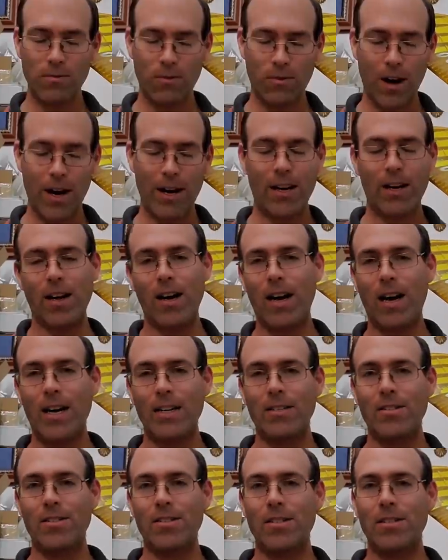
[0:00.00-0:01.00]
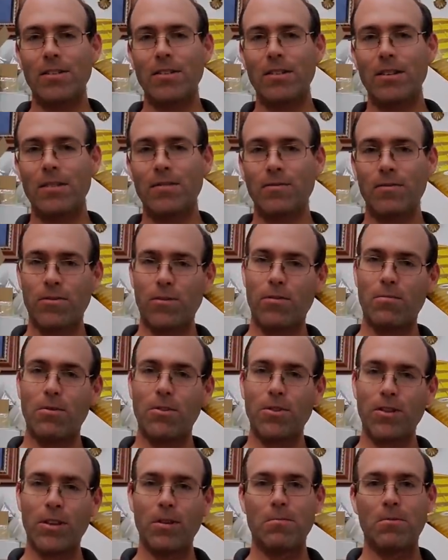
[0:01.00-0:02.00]
Frank Hodgson of
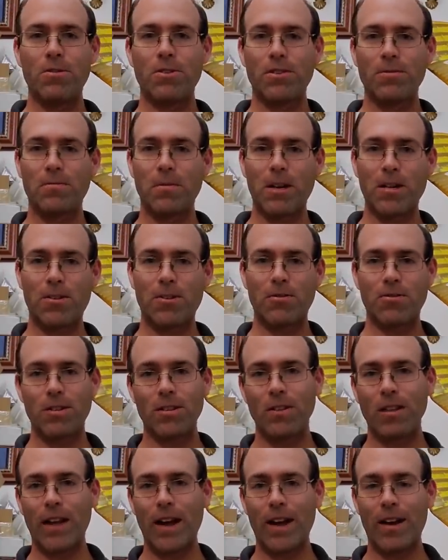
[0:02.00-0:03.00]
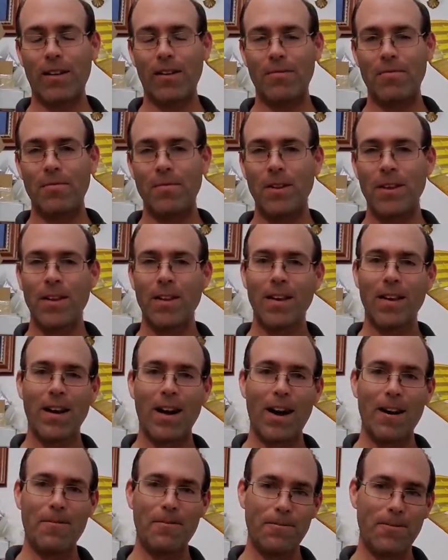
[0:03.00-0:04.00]
Thermal Thumbers of Metro Atlanta.
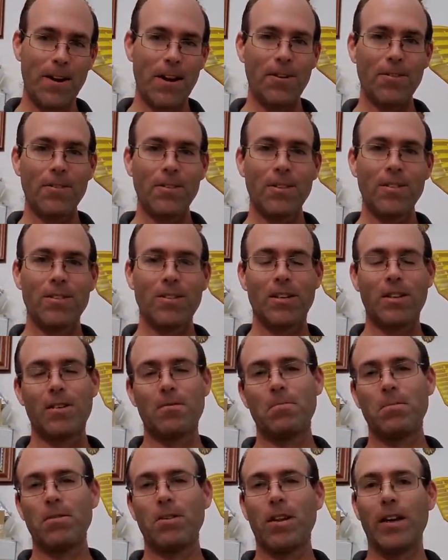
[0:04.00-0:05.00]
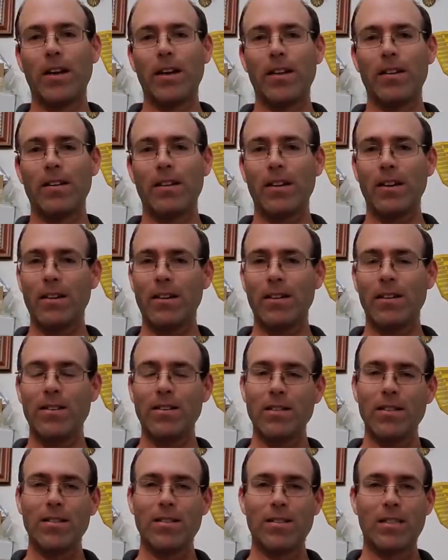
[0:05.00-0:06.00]
I found this airplane in
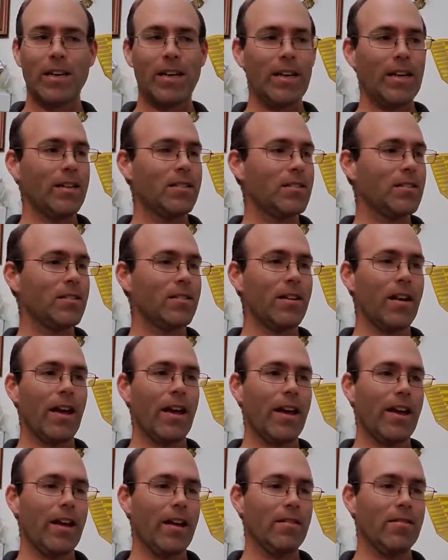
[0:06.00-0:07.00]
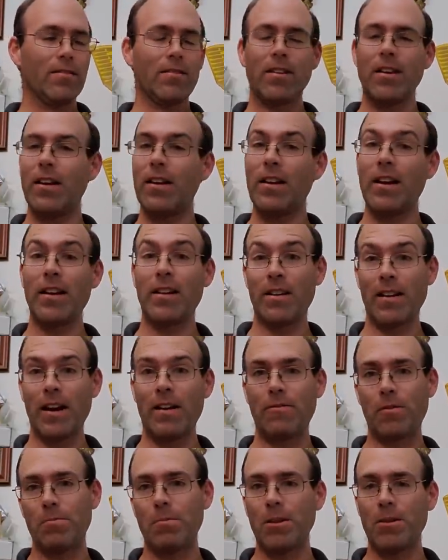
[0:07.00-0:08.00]
his estate, and it had
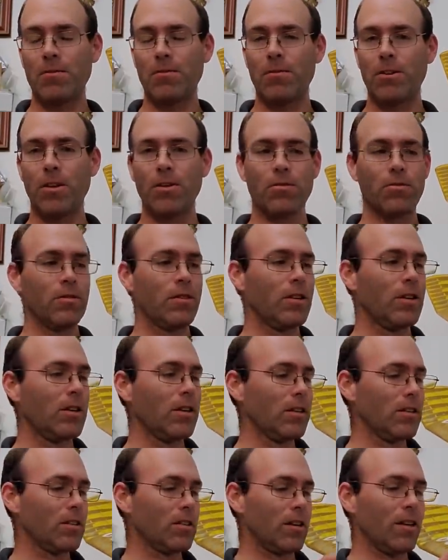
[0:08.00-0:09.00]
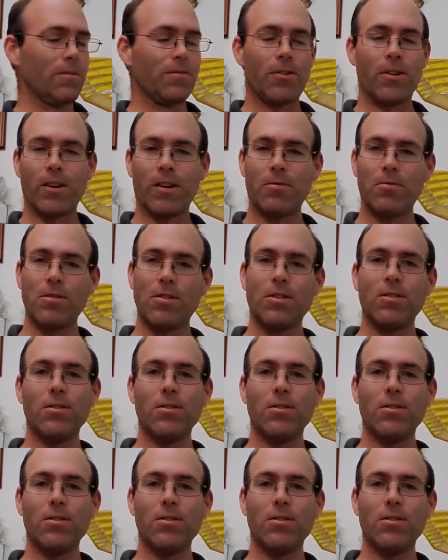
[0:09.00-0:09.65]
never been flown. Covering was